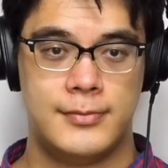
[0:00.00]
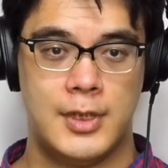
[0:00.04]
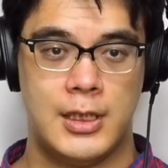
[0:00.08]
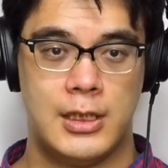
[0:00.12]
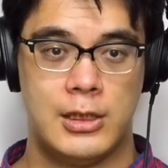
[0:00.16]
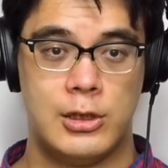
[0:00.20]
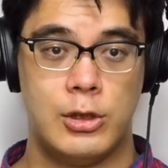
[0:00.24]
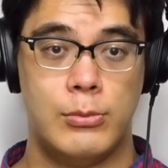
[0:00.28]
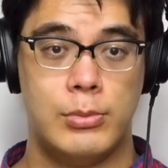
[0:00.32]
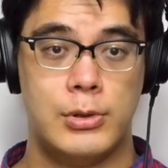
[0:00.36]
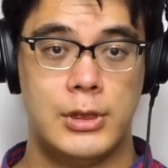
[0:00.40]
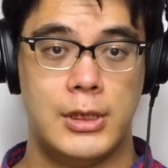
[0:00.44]

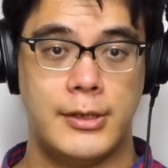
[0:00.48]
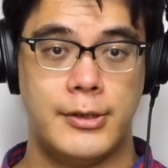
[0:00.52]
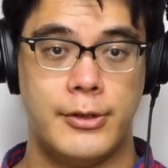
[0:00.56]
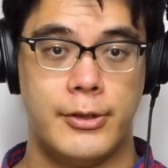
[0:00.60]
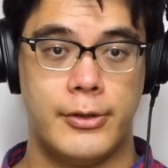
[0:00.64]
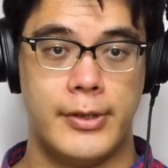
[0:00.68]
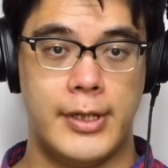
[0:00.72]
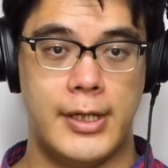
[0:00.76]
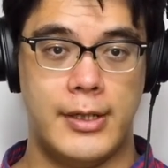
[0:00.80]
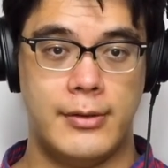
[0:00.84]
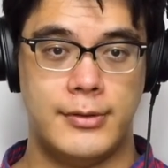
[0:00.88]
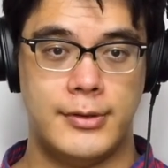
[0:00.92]
Global
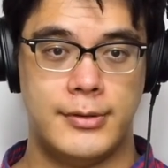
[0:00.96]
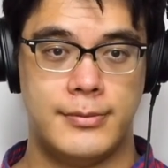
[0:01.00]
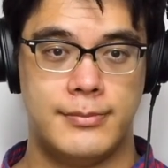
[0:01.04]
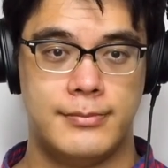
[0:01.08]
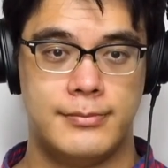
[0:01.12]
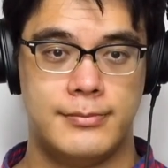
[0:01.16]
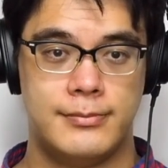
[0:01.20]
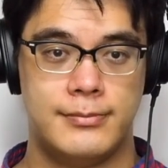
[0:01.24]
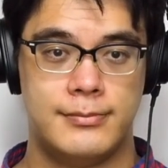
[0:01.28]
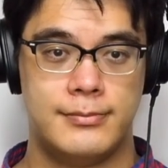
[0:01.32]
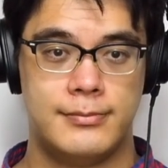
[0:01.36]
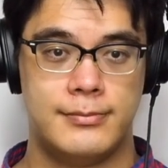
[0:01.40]
Underground
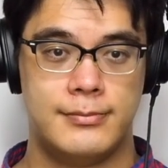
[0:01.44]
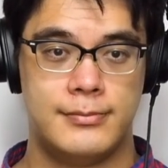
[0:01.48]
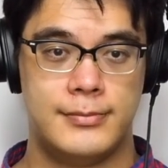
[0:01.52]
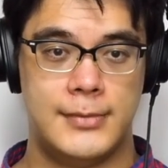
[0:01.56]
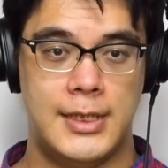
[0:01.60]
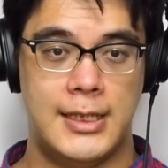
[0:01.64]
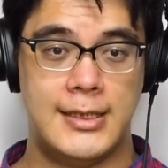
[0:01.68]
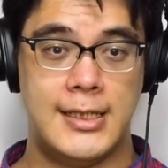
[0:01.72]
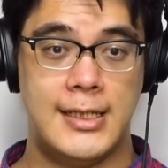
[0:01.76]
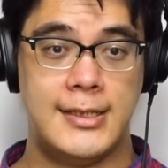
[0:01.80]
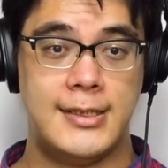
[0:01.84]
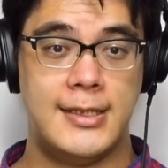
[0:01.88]

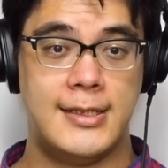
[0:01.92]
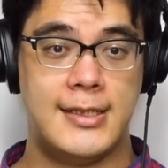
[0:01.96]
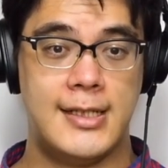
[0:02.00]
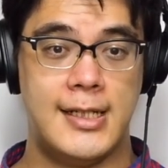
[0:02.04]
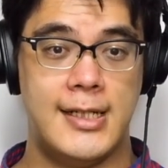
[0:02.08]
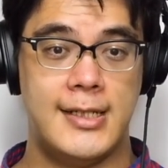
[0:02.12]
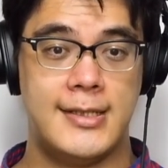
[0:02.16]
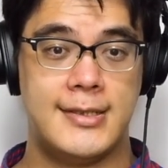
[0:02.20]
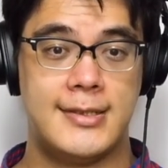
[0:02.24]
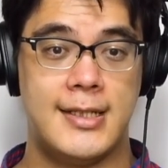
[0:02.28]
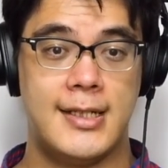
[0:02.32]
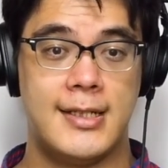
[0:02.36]
in
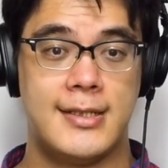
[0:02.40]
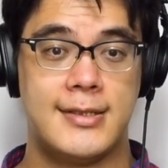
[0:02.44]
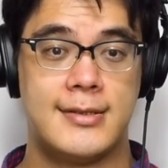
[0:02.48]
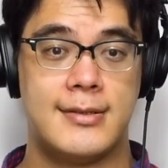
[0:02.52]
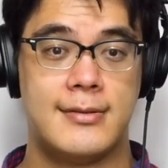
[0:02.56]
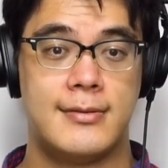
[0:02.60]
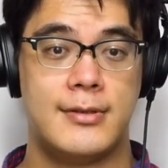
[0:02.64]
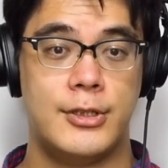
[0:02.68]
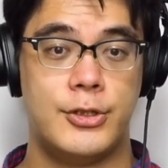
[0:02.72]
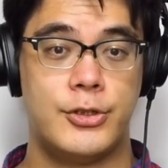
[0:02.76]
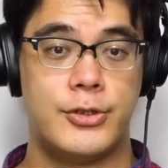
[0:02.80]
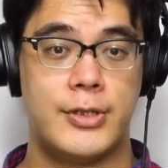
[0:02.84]
1996,
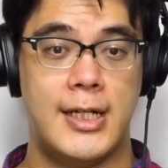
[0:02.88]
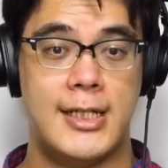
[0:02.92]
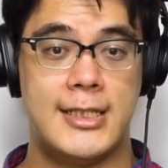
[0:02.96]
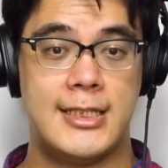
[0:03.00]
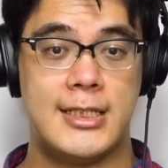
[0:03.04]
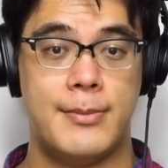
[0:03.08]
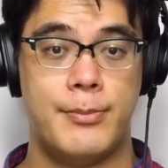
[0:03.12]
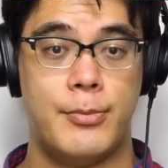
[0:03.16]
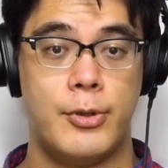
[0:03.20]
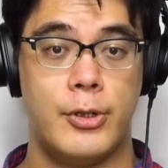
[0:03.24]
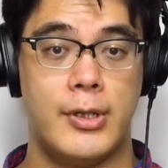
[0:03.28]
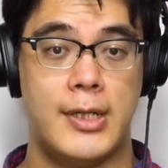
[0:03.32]
the trance
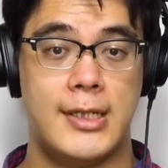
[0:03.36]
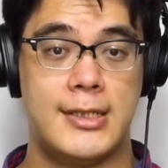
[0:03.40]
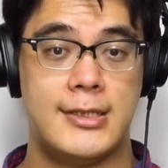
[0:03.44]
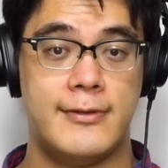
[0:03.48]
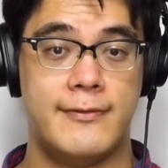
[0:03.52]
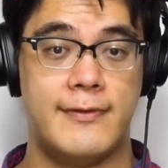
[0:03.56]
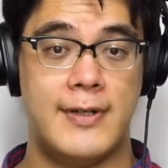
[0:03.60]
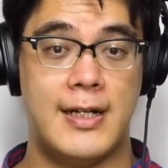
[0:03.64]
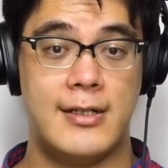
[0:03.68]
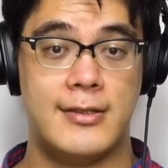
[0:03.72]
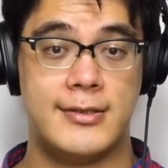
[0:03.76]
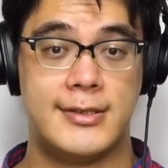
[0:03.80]
and
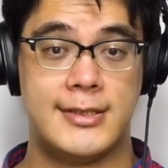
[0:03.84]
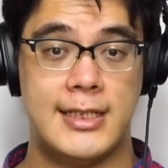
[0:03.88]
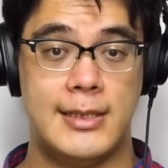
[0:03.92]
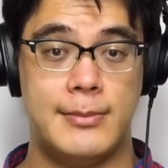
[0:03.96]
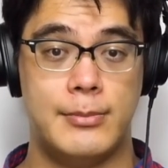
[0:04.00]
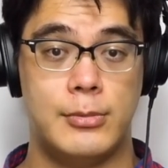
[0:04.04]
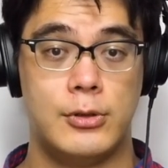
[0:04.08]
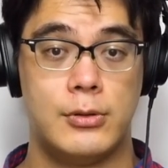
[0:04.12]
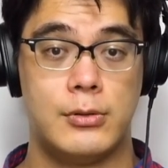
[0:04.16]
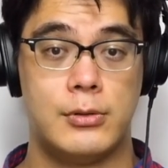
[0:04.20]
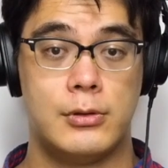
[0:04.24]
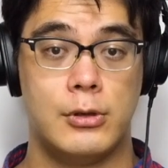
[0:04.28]
progressive house
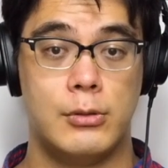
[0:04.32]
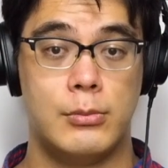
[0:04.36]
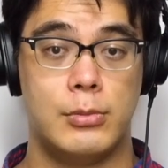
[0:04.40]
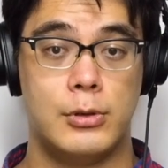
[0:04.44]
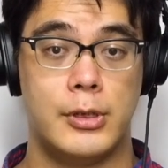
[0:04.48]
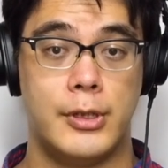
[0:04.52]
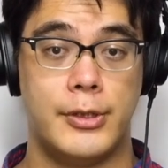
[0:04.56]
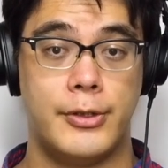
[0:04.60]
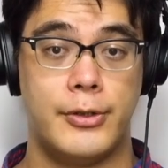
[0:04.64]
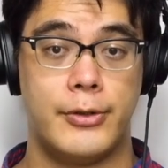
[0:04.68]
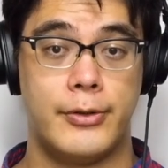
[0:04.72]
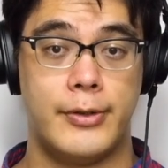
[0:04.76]
label Global
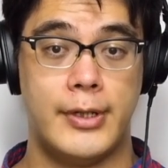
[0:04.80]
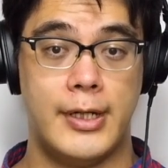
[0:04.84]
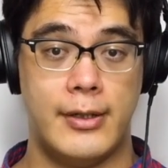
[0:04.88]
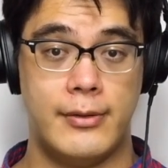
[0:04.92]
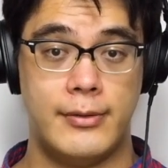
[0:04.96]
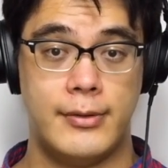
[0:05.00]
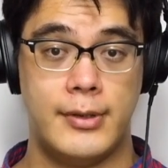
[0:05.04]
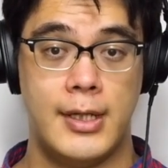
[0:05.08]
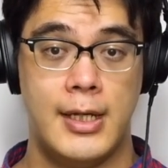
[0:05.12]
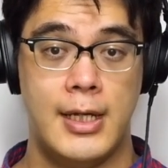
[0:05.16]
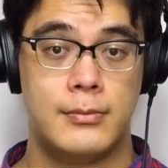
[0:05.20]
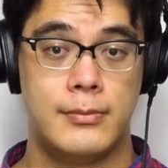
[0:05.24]

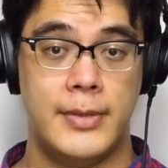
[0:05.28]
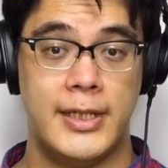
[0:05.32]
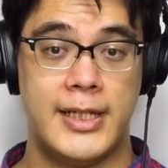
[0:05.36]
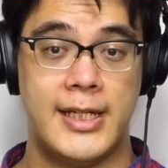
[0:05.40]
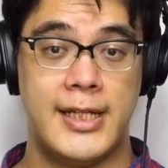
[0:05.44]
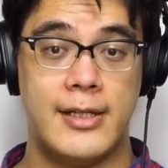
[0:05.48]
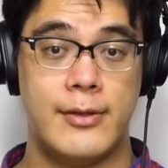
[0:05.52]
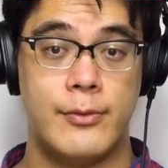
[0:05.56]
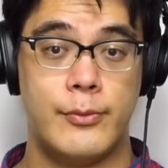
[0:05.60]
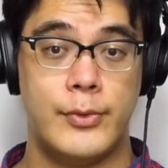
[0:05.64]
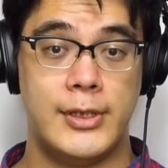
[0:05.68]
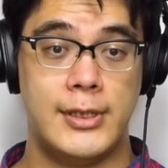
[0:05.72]
Underground
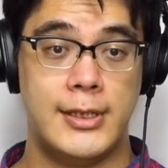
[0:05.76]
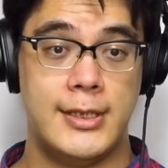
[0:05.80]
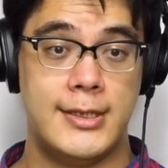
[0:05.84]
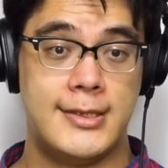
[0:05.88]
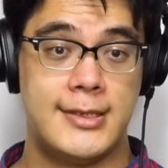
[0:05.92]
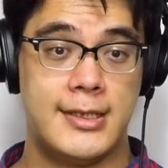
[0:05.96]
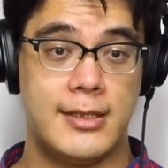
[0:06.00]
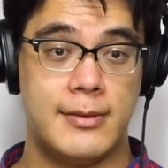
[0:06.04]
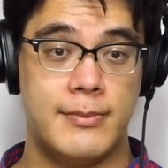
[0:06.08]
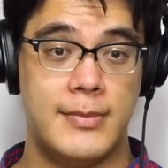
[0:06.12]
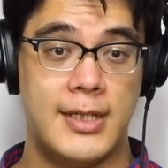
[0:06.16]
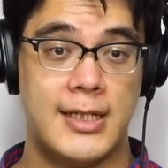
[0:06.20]
began
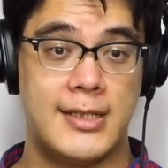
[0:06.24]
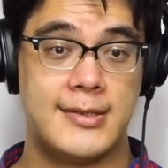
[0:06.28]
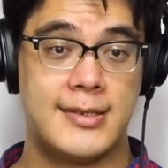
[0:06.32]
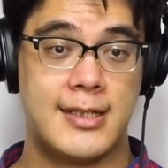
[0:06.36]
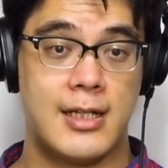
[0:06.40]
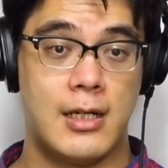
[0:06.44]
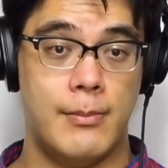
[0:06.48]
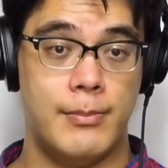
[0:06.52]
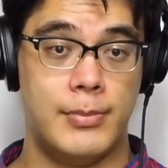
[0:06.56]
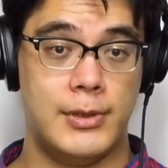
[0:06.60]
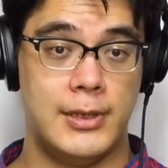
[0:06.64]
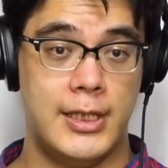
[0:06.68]
releasing mix
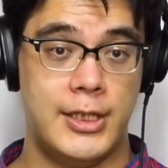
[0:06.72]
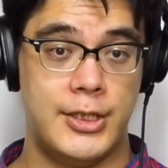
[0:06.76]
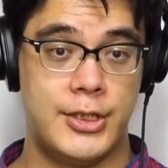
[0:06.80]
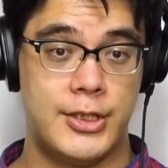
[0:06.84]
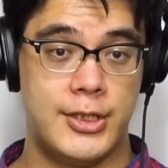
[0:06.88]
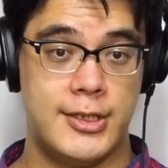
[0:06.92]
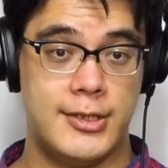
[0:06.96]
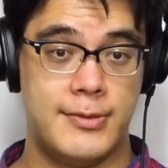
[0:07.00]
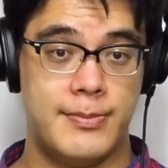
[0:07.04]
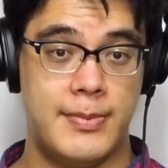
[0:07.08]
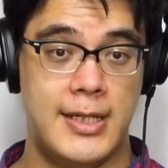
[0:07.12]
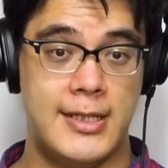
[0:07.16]

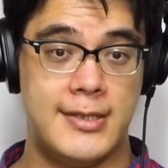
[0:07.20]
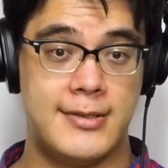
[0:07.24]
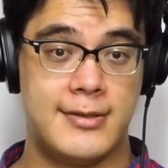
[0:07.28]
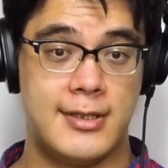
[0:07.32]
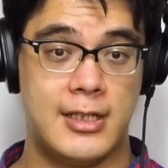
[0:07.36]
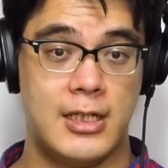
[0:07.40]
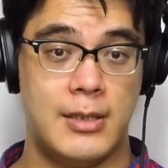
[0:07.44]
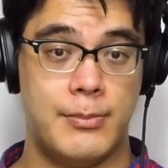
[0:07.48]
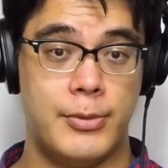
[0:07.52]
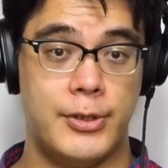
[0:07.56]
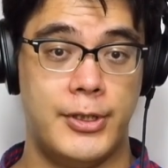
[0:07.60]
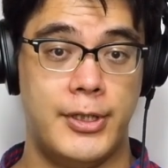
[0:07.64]
compilations based
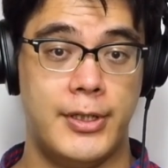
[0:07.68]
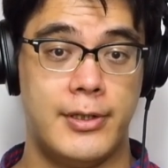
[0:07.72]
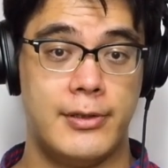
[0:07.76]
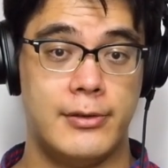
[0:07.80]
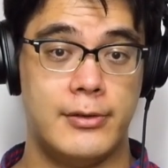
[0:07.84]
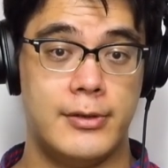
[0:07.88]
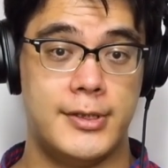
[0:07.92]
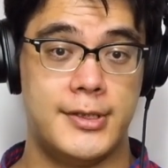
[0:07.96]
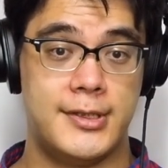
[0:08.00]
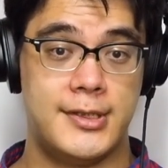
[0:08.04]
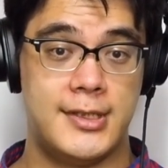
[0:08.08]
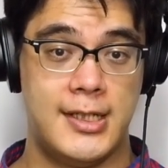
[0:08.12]
on a
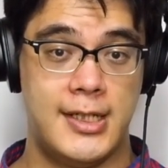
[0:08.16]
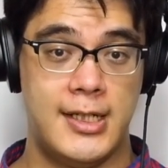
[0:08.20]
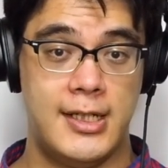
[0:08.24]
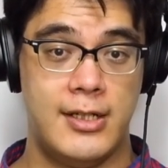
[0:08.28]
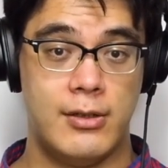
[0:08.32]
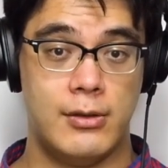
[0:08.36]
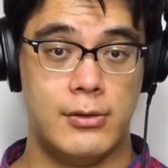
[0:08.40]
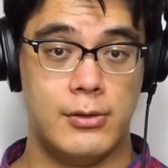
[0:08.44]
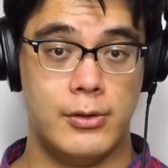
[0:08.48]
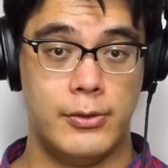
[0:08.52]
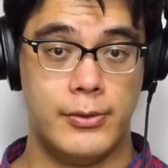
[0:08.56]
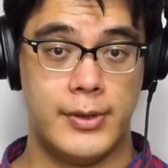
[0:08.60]
particular city
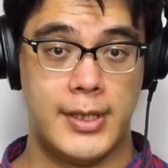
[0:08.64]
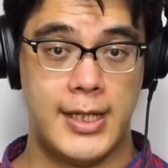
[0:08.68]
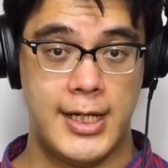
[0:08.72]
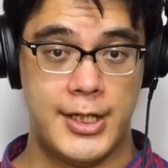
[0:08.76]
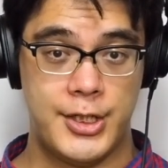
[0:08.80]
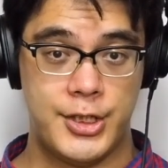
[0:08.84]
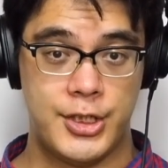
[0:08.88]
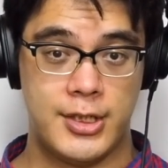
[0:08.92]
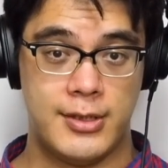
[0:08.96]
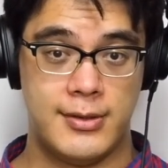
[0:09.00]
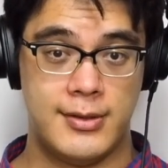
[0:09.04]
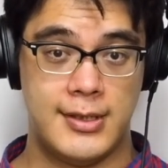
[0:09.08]
or
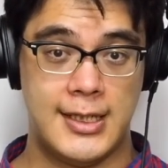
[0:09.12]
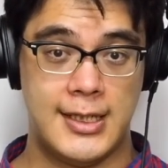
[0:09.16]
location